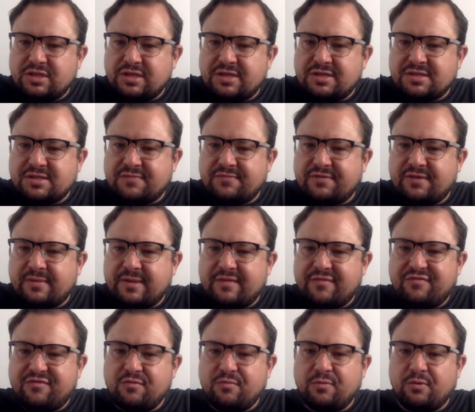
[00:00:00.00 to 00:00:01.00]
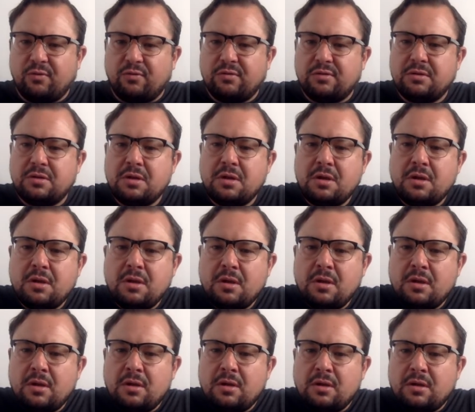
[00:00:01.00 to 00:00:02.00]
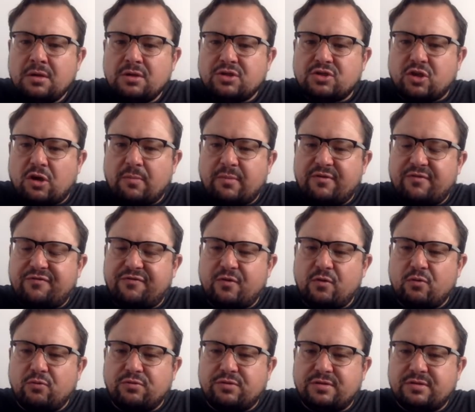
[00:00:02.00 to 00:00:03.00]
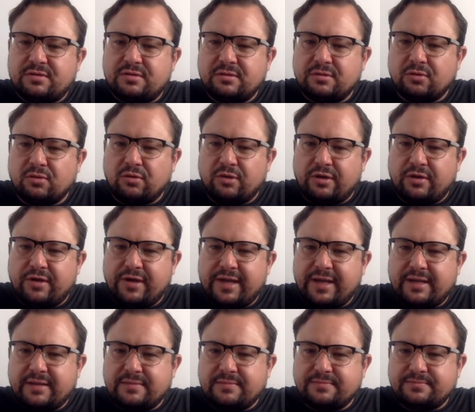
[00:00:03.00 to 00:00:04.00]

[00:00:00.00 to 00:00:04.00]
to hear something about football. Simon Ford, oi, oi.